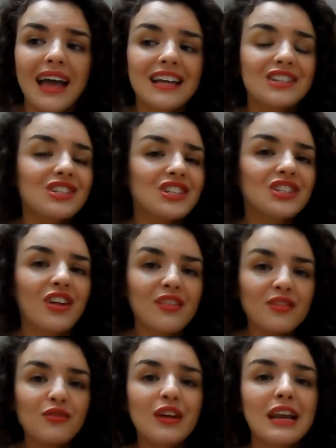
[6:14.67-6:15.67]
It just
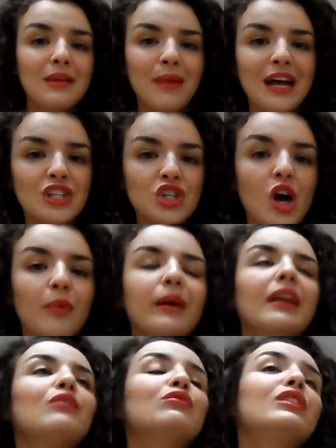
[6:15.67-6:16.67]
doesn't really match
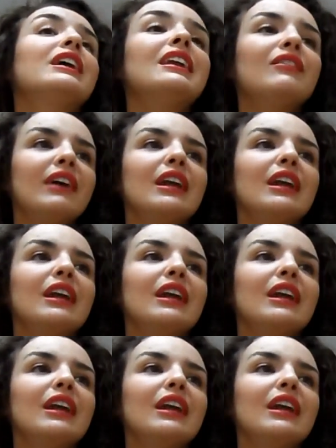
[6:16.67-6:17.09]
up, and I really,